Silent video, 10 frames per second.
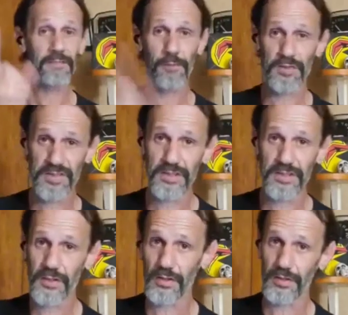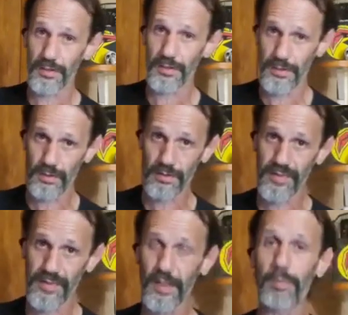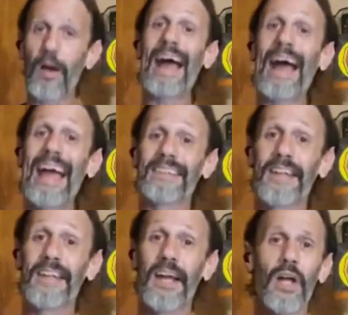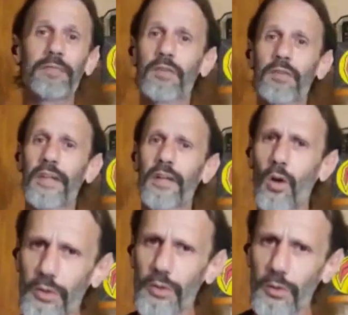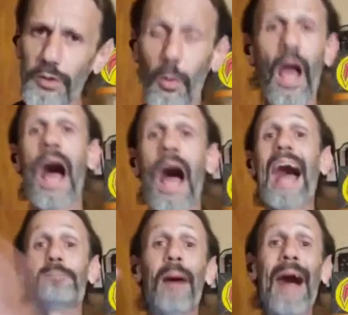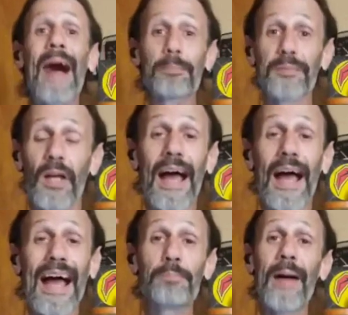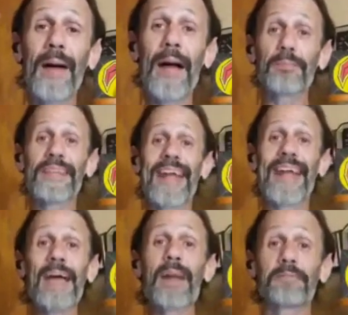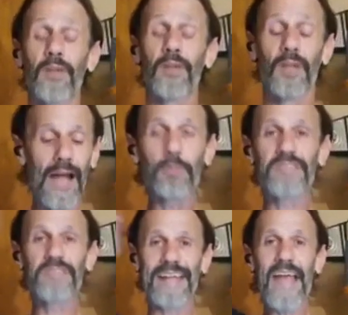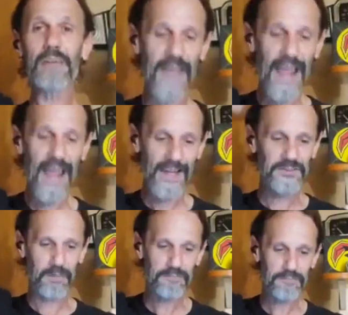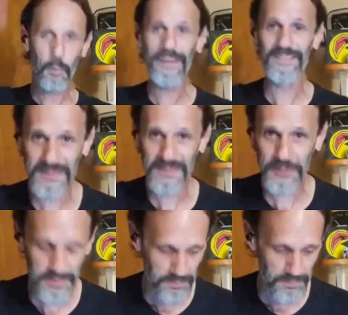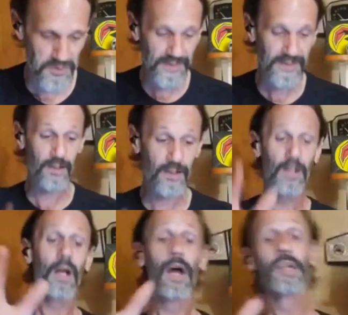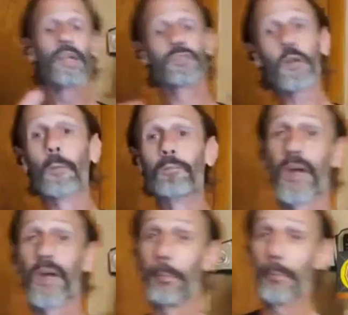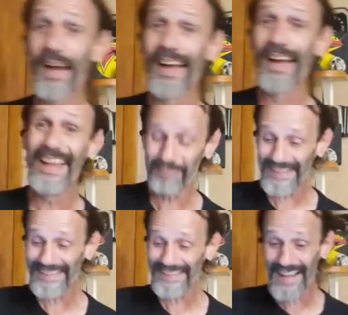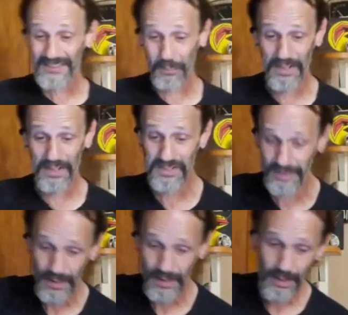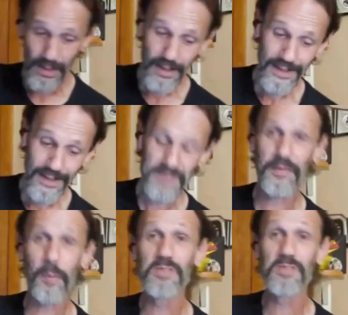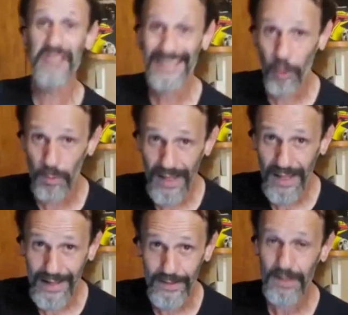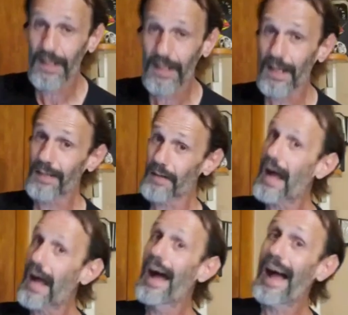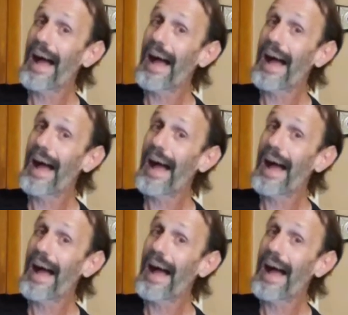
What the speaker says: and I first seen your thing about I had the night off, and you're like, "Oh, do you?" I popped like an MFer. I was like, "F yeah, it's Ref Quinn. Let's do some shit here." So my next question is from Jake Olette. I don't know.